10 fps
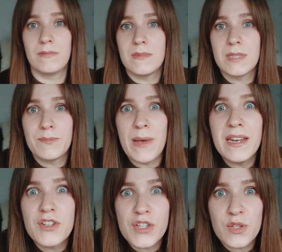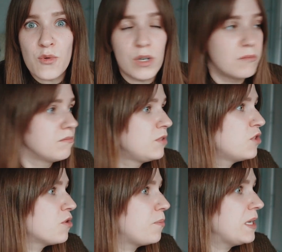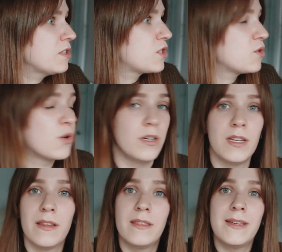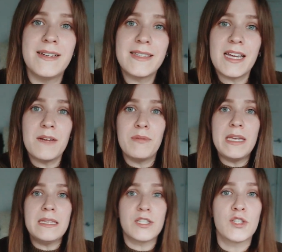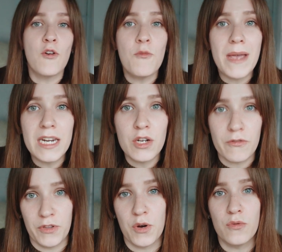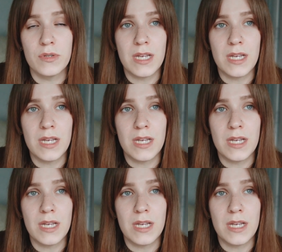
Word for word: Spanish store, European store, there's gonna be so many of those.